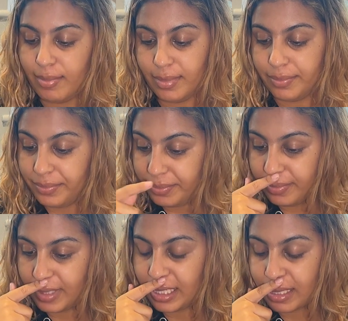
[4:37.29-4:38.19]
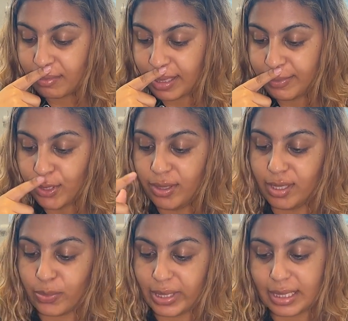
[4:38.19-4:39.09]
It's sometimes known as
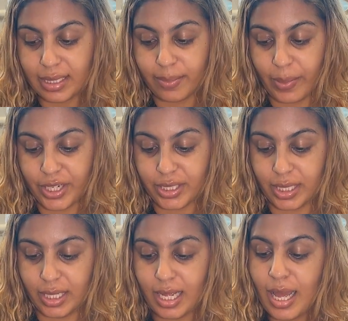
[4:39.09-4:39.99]
winter depression